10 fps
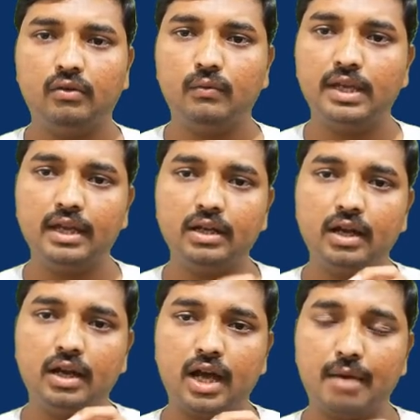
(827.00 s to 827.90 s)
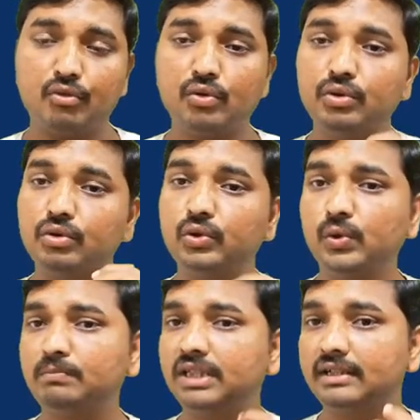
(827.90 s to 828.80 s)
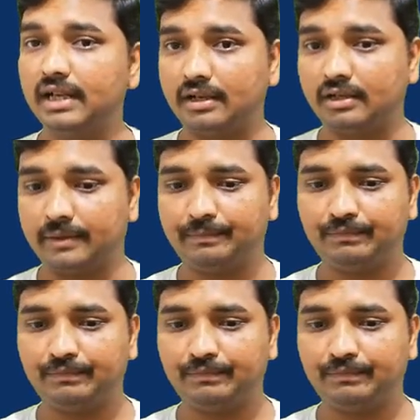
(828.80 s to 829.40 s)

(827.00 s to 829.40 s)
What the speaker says: we can, I'm going to group the data.